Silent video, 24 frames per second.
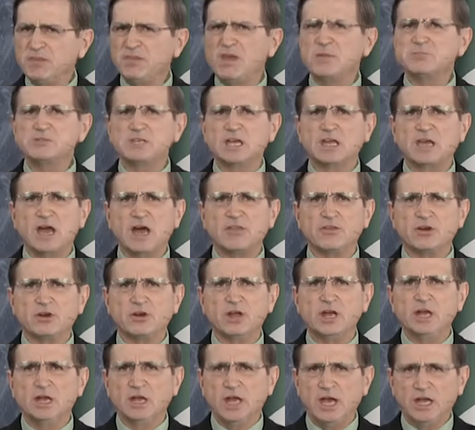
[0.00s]
them together,
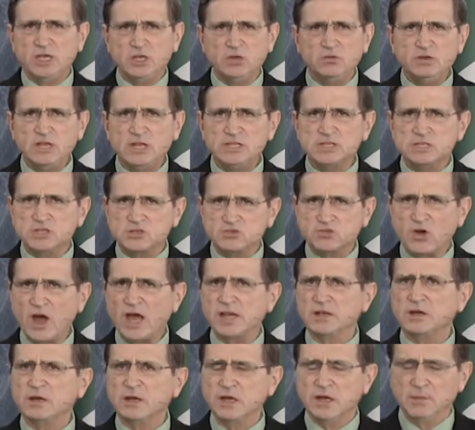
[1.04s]
and you need to try
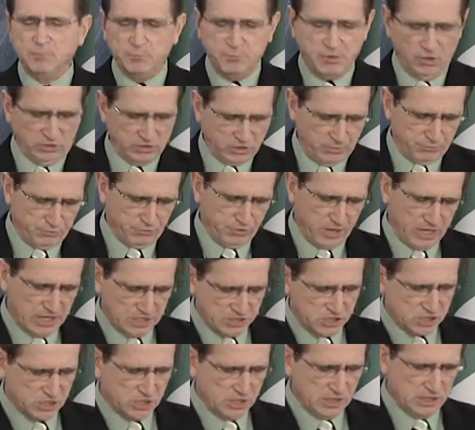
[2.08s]
to build a
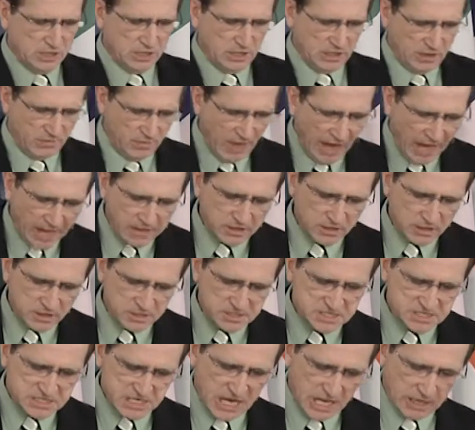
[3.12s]
bridge in that
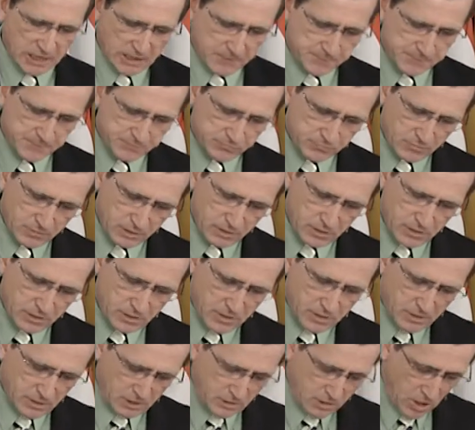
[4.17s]
setting.
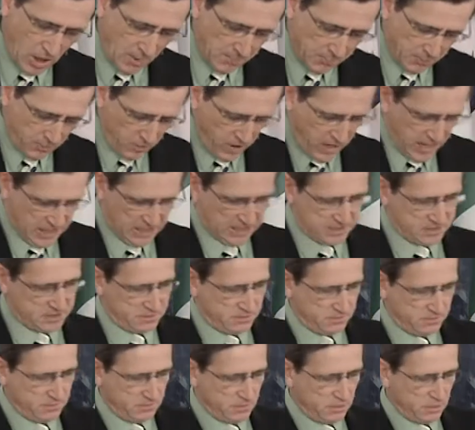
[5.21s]
Number 8,
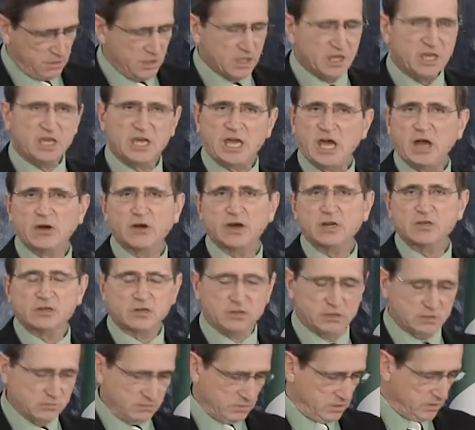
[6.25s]

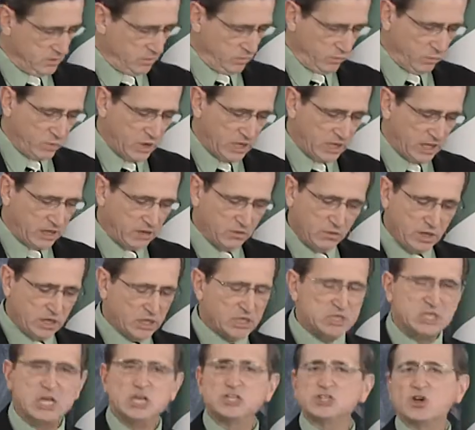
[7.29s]
character. We
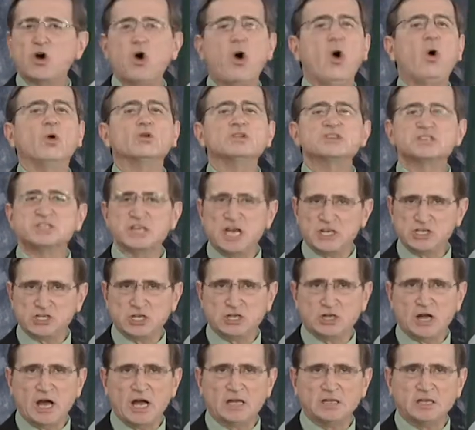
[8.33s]
could teach a whole
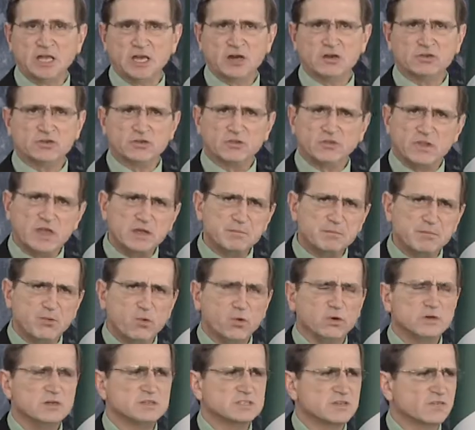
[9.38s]
session on character, the
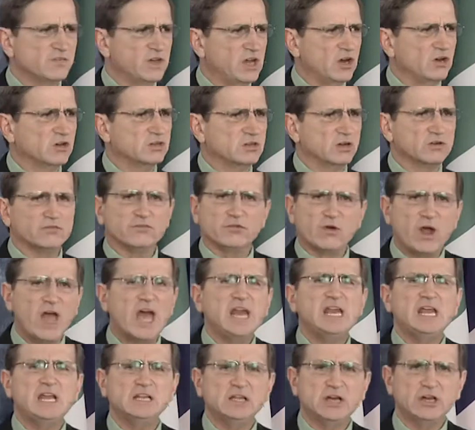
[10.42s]
importance of character for
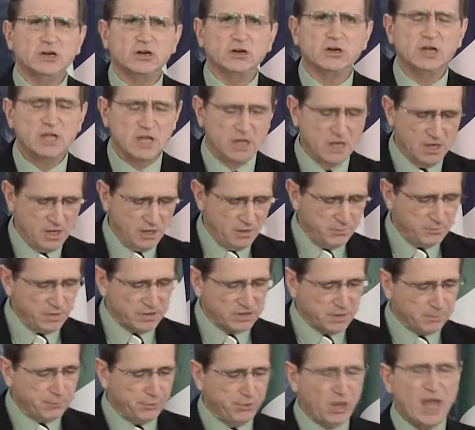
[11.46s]
any leader. But
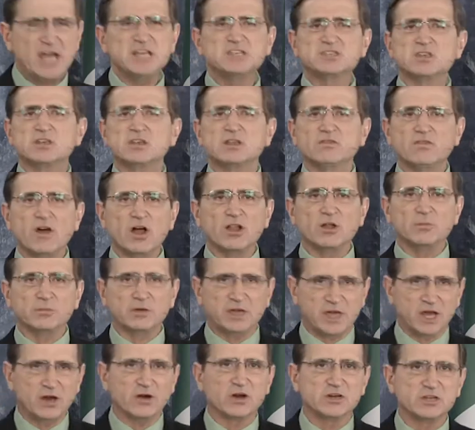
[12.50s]
the place to develop
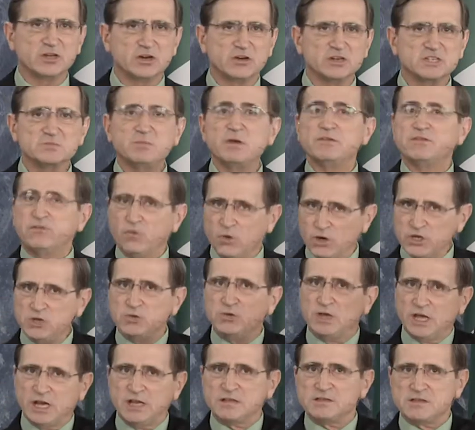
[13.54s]
character is before you
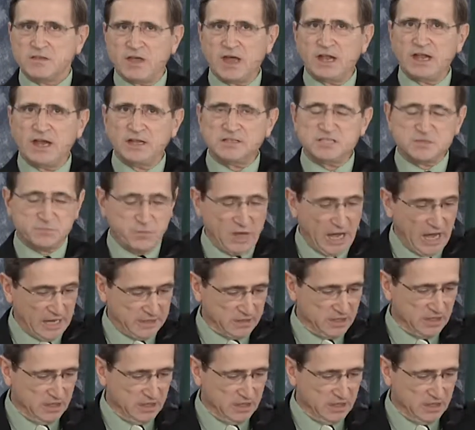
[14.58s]
get into that head spot.